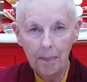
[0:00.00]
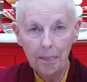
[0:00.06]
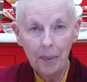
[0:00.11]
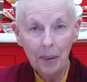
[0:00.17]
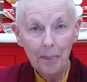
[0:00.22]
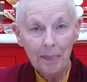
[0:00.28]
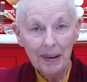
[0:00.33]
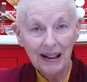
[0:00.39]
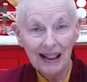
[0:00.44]

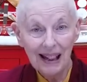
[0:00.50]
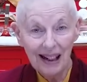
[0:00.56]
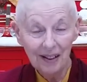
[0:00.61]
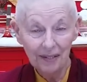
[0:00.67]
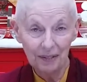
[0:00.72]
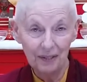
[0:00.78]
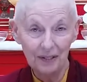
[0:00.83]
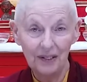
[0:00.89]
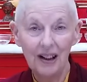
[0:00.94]
But be
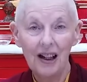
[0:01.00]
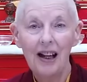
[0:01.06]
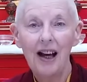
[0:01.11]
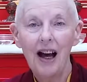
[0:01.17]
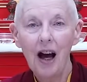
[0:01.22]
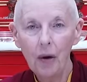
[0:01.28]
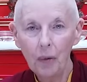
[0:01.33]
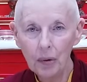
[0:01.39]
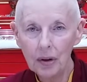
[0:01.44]
careful.
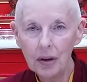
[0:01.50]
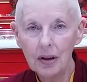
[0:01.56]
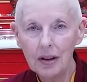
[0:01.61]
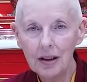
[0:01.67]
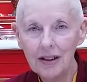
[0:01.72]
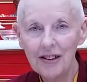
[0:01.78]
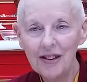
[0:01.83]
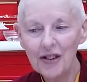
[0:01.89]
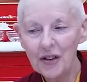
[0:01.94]
I wouldn't
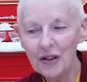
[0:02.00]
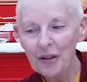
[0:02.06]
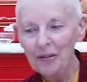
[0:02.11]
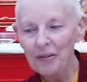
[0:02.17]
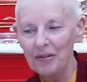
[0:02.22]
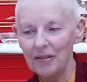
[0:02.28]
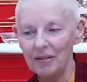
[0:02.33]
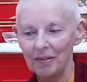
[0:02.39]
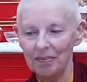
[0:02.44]
sort of
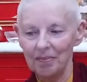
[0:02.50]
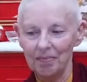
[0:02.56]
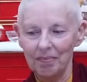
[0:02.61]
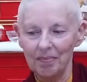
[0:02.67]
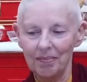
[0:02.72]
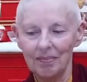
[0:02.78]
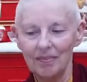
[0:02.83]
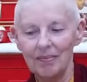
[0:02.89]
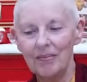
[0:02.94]

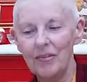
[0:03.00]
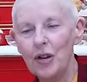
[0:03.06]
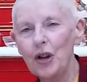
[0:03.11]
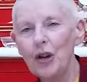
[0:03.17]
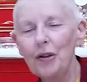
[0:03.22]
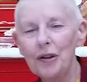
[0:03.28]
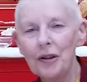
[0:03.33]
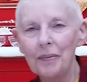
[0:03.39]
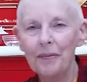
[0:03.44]

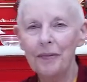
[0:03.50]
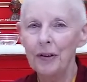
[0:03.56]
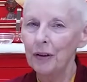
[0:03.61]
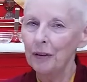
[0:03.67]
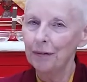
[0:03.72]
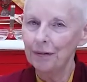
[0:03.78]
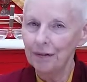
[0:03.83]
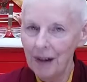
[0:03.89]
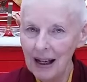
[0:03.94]
choose them for your
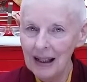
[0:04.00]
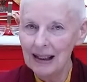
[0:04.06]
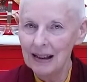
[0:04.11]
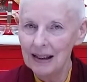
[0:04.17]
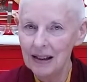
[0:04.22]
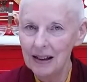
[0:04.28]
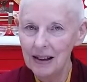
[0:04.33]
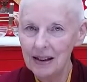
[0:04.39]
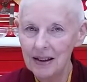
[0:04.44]

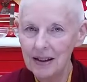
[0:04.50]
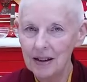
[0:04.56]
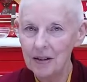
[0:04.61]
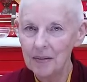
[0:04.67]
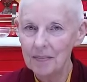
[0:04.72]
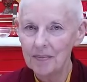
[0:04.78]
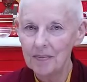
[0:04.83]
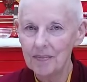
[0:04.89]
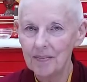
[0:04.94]
friends,
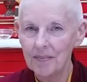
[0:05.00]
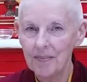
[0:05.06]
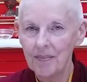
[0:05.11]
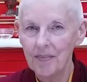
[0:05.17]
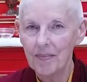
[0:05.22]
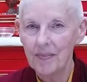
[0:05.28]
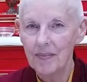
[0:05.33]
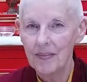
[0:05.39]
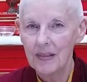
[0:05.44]

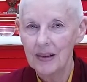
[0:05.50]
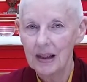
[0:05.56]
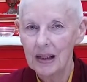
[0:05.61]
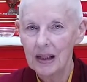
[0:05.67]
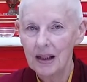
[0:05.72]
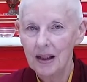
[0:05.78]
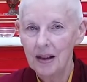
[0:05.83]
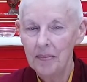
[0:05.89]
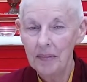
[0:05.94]

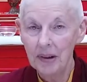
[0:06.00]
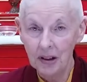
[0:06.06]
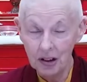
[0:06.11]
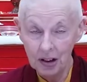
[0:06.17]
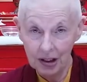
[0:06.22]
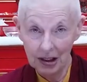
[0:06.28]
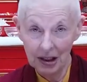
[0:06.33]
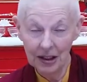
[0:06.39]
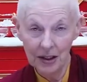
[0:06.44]

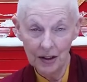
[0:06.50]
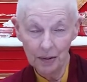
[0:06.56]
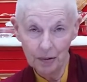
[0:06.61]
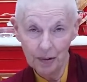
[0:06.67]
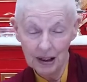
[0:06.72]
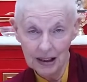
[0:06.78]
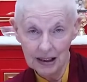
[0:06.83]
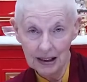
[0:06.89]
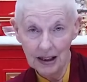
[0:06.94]
because there's a
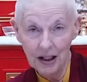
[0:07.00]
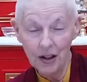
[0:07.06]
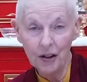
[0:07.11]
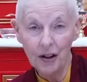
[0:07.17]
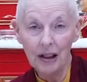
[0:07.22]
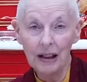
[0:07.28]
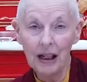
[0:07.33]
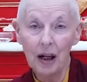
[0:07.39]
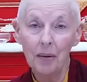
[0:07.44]
risk that you
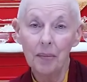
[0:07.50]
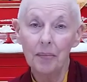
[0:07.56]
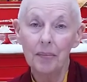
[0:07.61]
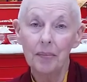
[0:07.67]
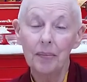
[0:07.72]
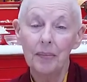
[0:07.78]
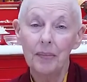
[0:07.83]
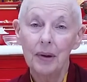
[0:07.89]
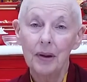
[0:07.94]
can get
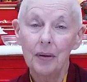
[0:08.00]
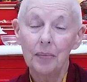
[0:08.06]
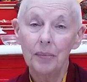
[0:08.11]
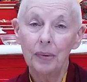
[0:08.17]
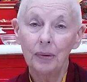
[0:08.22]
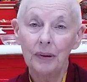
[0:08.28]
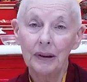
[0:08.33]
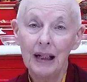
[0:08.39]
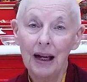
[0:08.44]

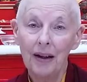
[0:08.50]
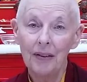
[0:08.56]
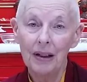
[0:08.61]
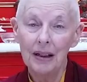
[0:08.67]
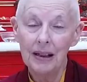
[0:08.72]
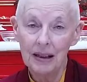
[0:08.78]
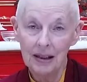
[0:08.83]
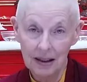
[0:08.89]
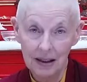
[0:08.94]
pulled down
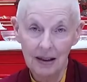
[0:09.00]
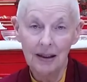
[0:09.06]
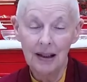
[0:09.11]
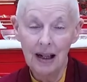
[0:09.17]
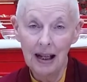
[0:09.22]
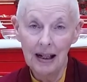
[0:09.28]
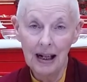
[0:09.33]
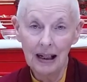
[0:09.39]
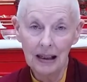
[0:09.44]
into
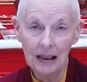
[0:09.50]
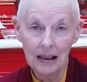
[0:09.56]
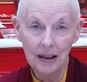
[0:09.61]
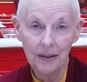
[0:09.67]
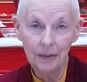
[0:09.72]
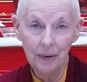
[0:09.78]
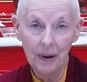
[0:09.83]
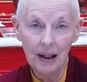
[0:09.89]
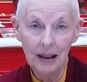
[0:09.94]
their
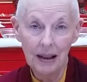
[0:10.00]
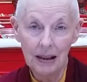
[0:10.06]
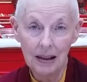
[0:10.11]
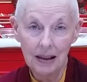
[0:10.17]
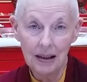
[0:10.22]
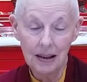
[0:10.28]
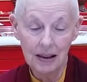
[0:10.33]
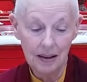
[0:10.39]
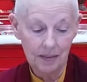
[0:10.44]
negative
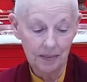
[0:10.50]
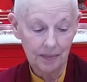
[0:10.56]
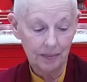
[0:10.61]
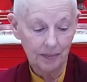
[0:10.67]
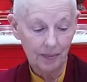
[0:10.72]
ways.